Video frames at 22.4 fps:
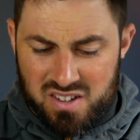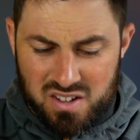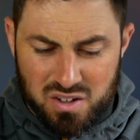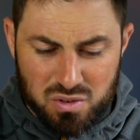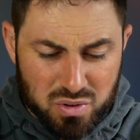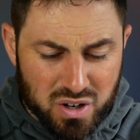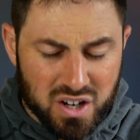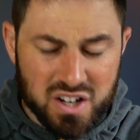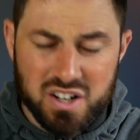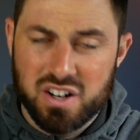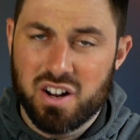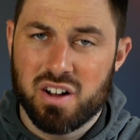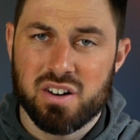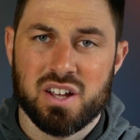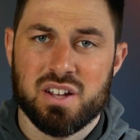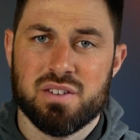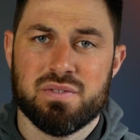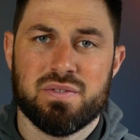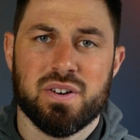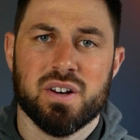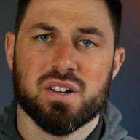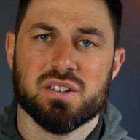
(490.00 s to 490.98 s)
you really don't
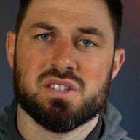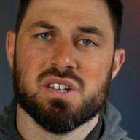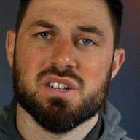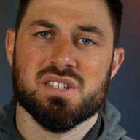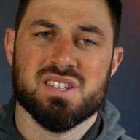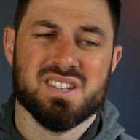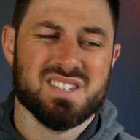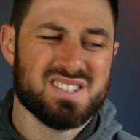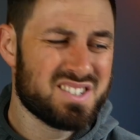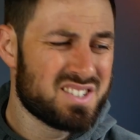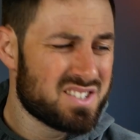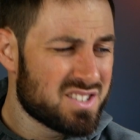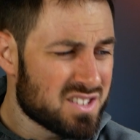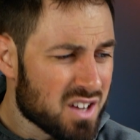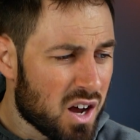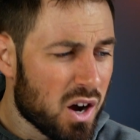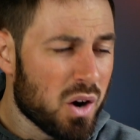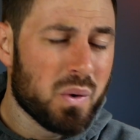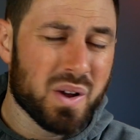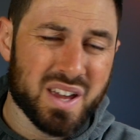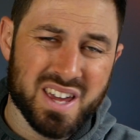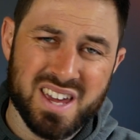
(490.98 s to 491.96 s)
need filters. It's
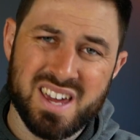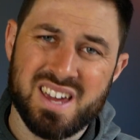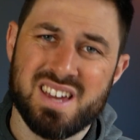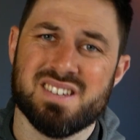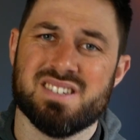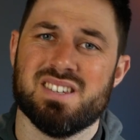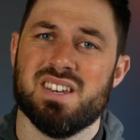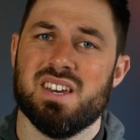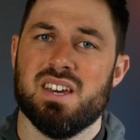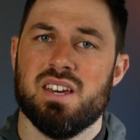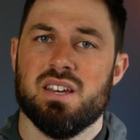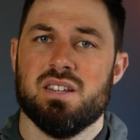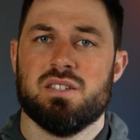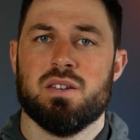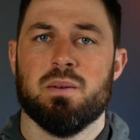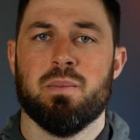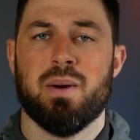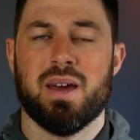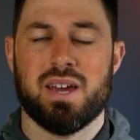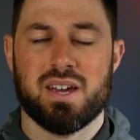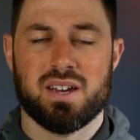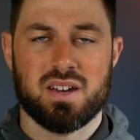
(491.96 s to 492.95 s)
so easy
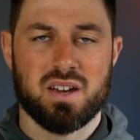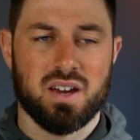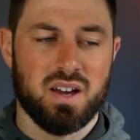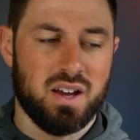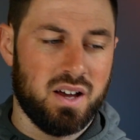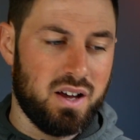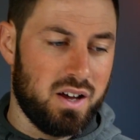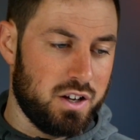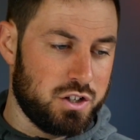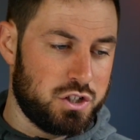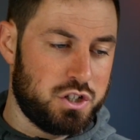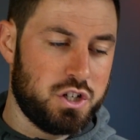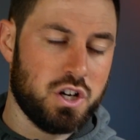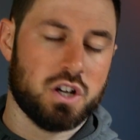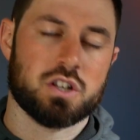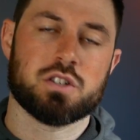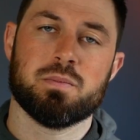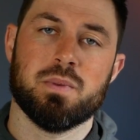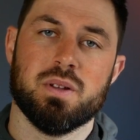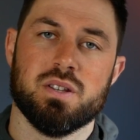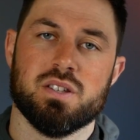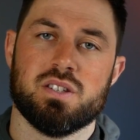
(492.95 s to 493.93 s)
to make
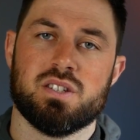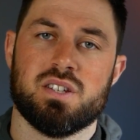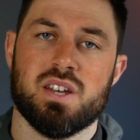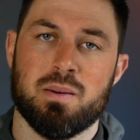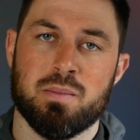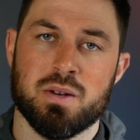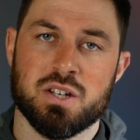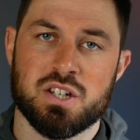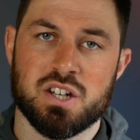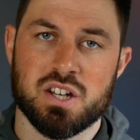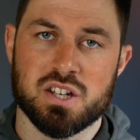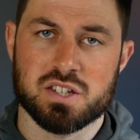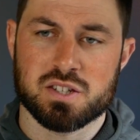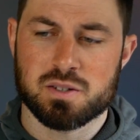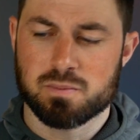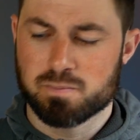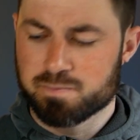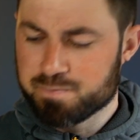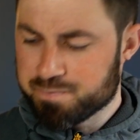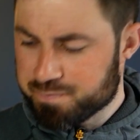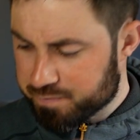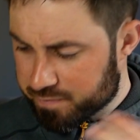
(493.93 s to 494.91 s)
adjustments to
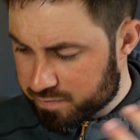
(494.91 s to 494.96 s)
images